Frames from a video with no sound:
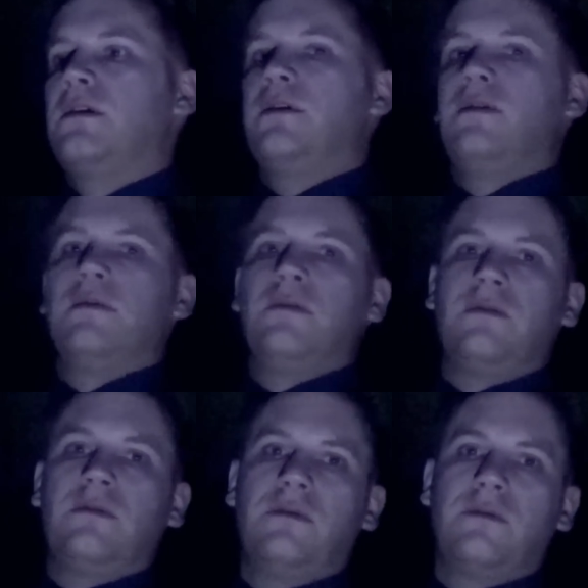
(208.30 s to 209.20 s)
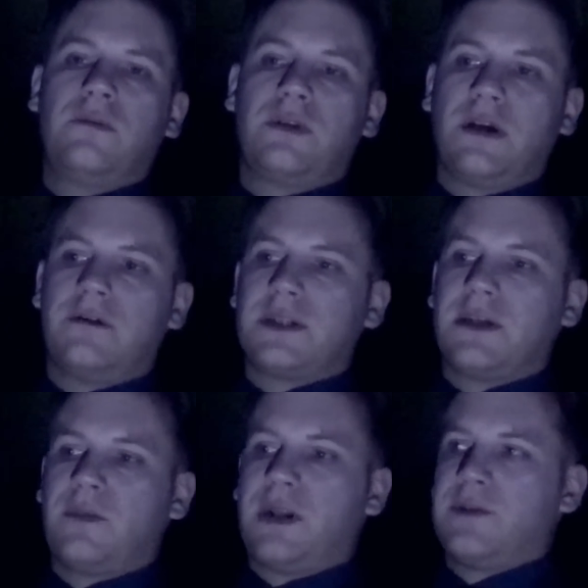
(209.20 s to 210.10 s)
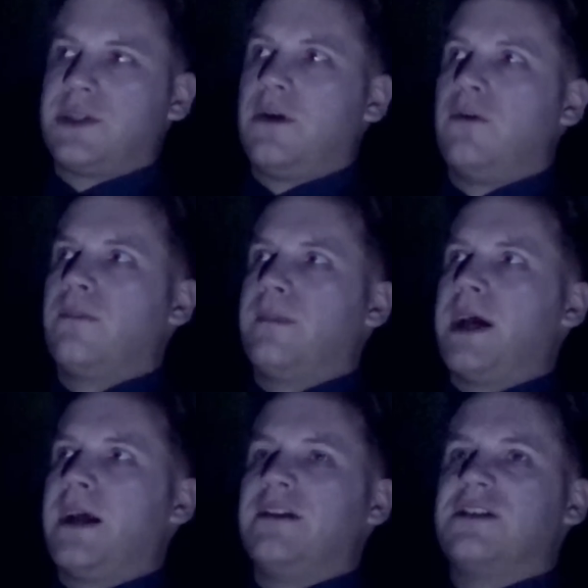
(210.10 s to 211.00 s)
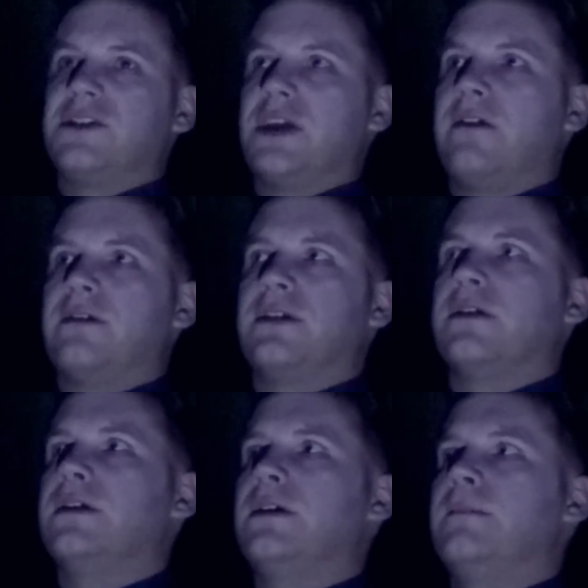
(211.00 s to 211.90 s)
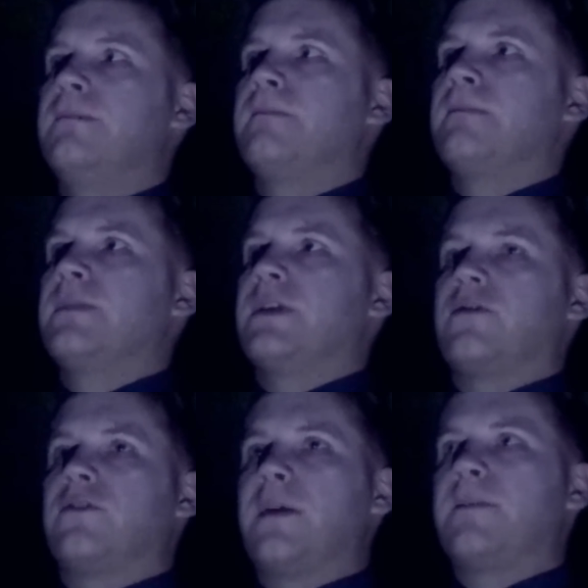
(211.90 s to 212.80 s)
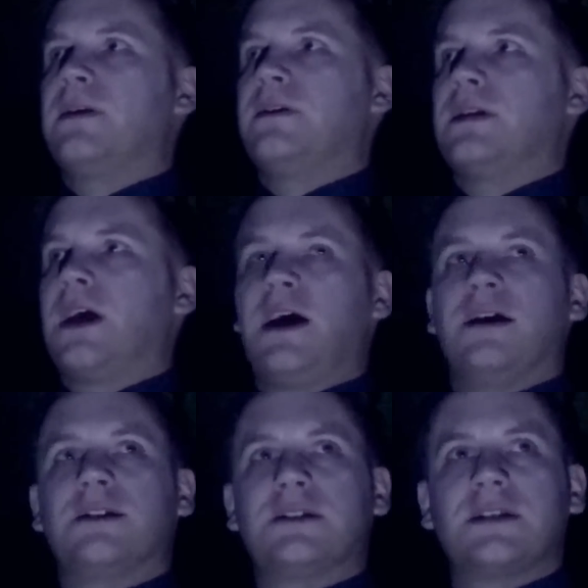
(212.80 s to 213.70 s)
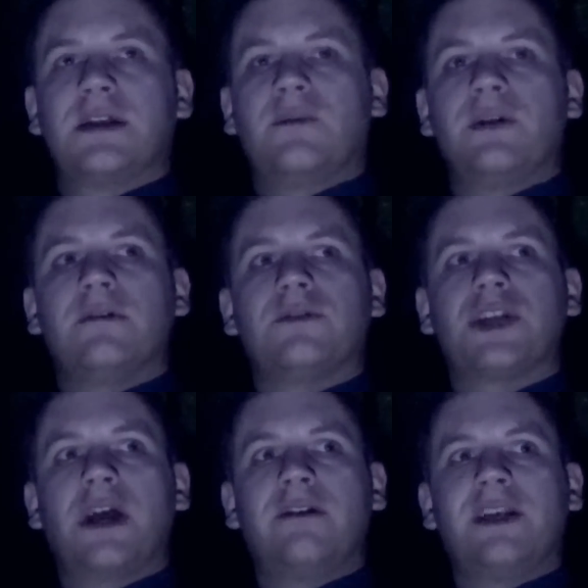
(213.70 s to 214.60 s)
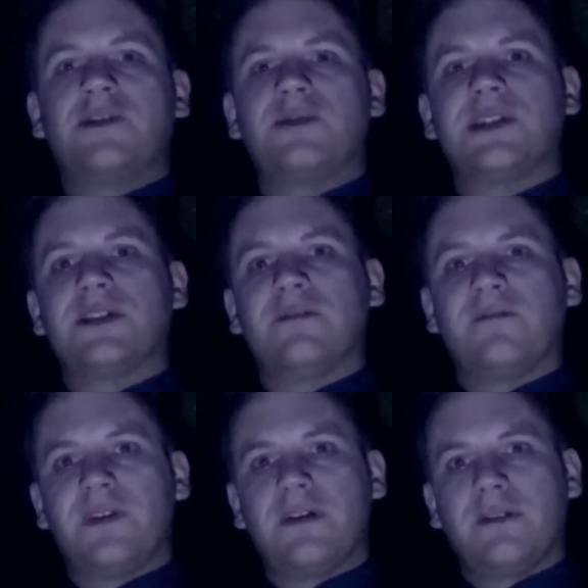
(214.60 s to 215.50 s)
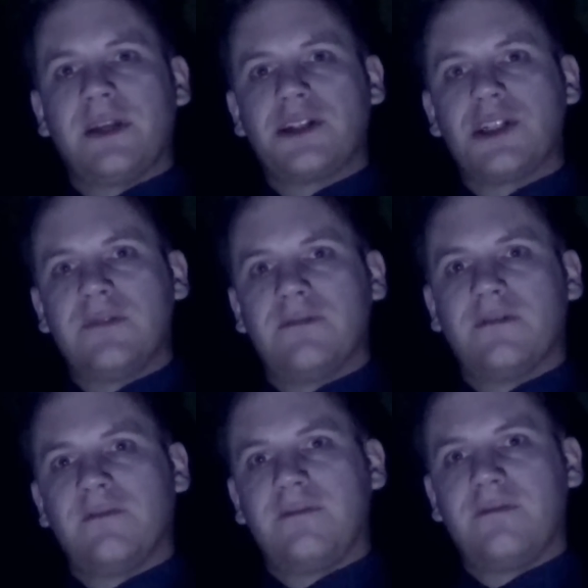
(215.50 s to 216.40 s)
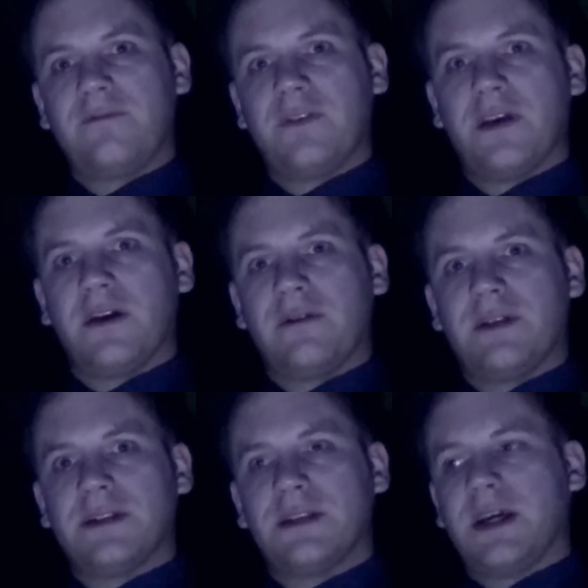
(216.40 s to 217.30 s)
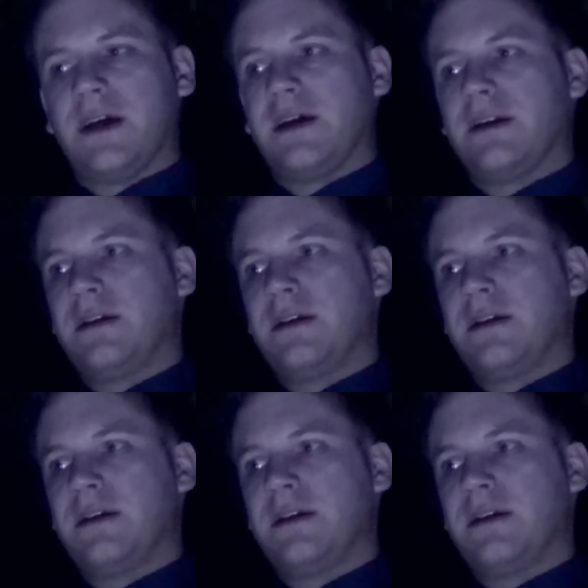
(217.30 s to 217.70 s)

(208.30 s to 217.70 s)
you would go to him when he was an old man, a degenerate, a decrepit husk in a wheelchair, and yet you would still feel that shiver of fear inside.